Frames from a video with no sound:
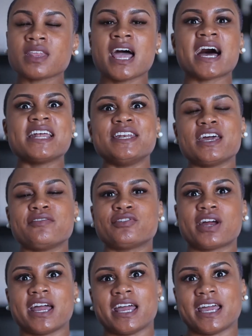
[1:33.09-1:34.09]
I never
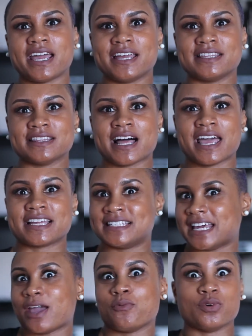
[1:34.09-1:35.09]
had like
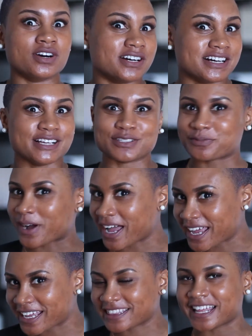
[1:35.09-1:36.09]
day ones,
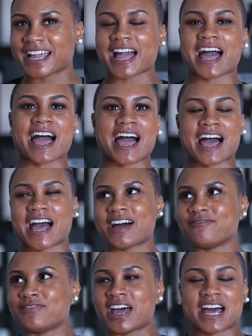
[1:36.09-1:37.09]
right? Like
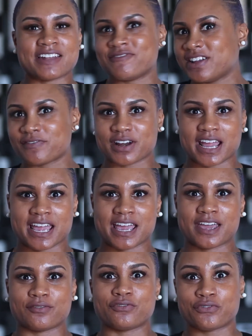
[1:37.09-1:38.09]
I've never
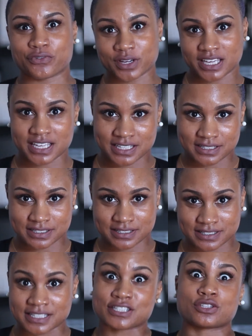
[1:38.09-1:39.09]
had friends
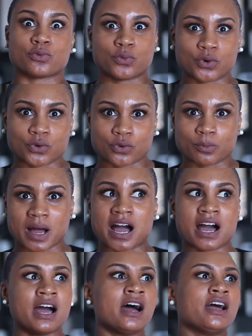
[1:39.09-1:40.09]
since the womb.
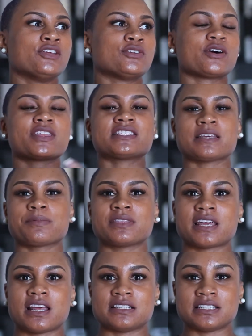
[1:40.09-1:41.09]
That's something
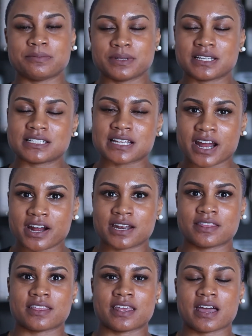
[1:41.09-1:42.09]
that I deeply desired
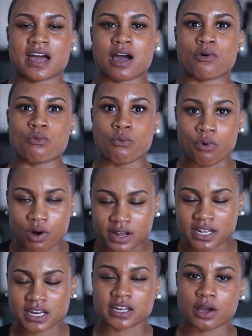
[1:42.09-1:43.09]
and that I
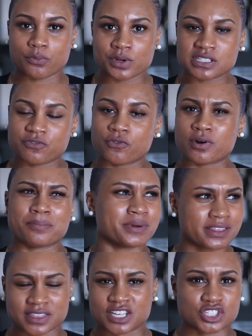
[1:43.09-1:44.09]
wanted and I wished for,
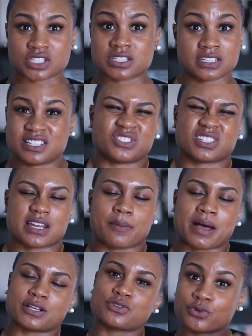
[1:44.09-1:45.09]
but it's just
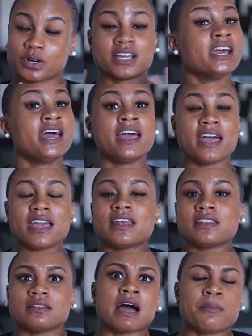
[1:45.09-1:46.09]
not my story.
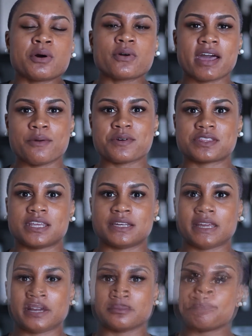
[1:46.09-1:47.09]
And I'm okay with
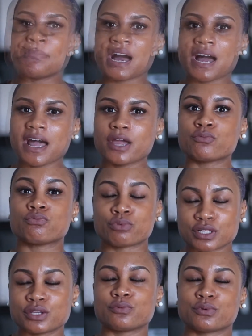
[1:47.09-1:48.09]
that now. My
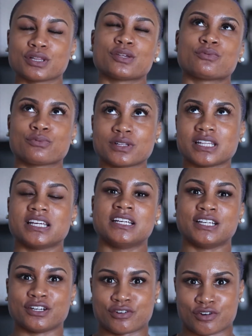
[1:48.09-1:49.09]
really, really, really
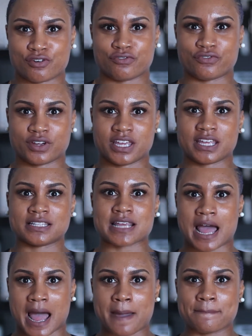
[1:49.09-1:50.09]
good girlfriends
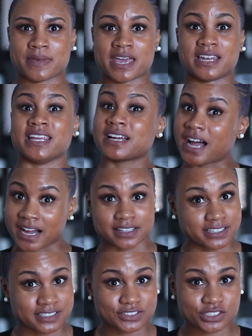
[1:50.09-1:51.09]
I met in
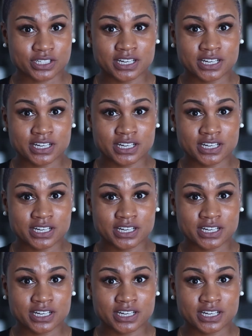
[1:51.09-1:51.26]
college.